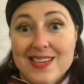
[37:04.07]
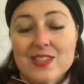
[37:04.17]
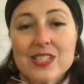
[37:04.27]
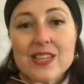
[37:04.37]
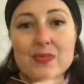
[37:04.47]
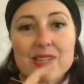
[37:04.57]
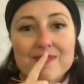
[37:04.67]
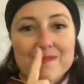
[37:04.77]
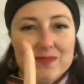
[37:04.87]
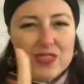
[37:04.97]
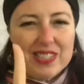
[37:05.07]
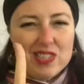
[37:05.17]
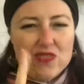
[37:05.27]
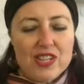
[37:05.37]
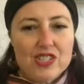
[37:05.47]
Here's another one, really
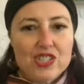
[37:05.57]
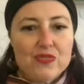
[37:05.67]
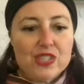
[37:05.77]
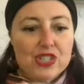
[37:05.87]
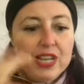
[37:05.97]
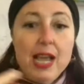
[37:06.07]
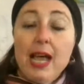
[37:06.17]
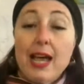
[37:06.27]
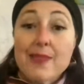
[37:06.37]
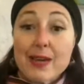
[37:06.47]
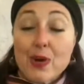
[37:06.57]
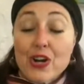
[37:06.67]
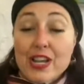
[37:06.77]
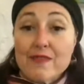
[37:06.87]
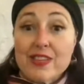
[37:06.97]
strange intuition. I'm at a
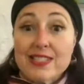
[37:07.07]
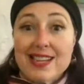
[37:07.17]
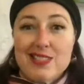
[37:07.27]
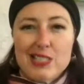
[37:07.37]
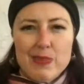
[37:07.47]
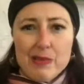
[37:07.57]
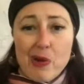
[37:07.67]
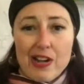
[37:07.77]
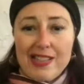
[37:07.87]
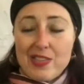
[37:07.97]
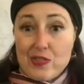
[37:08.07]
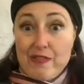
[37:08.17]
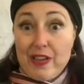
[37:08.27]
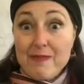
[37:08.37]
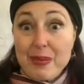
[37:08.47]
party at a friend's house. It's a big party, like
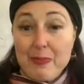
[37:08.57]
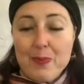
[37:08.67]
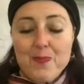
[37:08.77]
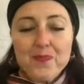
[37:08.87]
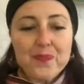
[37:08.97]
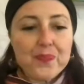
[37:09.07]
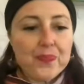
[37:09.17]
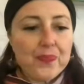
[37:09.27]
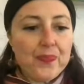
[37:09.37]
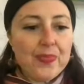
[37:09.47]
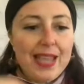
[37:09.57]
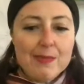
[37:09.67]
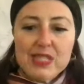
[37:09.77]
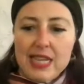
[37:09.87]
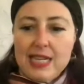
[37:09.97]
35 people. And
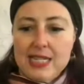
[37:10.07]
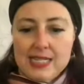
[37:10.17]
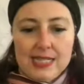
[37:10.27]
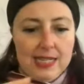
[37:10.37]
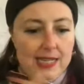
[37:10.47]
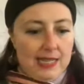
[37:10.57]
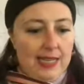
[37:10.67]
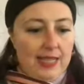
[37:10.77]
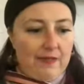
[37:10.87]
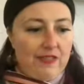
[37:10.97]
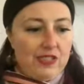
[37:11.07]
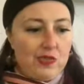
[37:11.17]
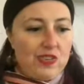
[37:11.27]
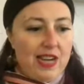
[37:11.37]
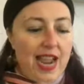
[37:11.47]
I'm standing like at the front
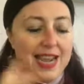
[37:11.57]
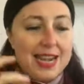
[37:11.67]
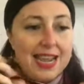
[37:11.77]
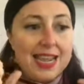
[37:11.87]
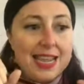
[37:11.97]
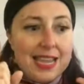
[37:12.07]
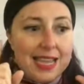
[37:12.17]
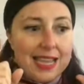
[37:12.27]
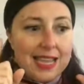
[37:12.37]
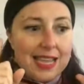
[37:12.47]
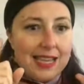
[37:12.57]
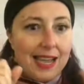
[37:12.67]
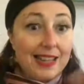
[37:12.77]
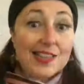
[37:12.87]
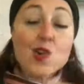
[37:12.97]
door and
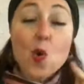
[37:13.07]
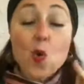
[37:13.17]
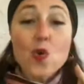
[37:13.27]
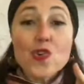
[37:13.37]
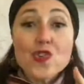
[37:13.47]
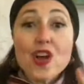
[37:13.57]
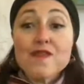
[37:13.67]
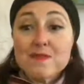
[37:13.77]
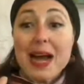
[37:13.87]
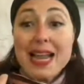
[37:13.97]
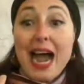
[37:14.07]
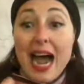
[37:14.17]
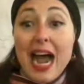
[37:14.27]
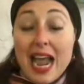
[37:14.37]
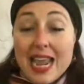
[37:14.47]
out of the corner of my
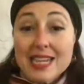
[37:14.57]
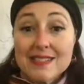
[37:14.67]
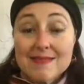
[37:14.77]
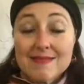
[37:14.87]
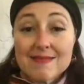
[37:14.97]
eye